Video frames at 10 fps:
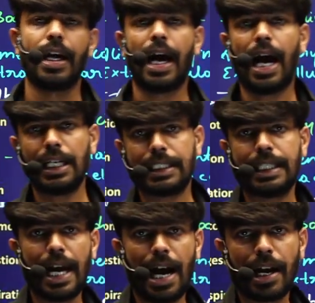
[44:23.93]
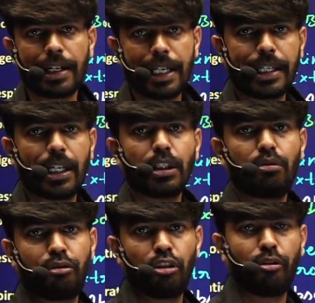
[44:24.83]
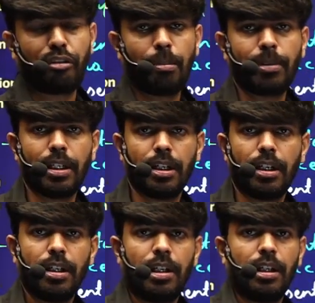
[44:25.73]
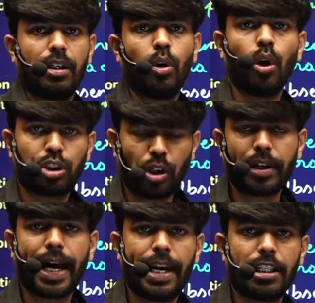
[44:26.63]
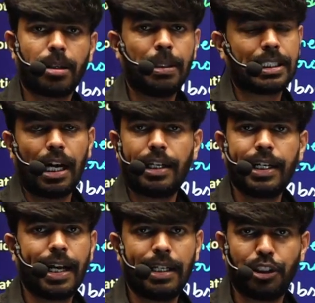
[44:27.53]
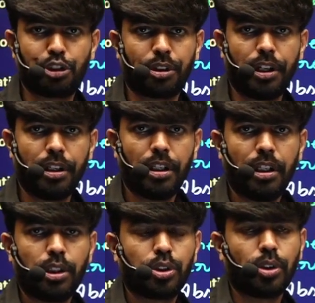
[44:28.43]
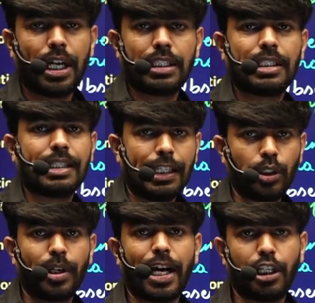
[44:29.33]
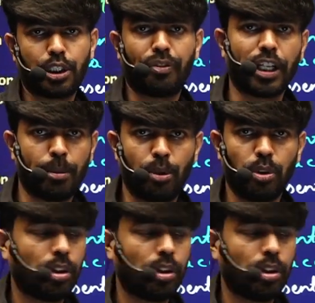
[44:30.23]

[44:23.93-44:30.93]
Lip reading: As they are taking the food from the host organism, it's already digested. So there is nothing to digest for the move.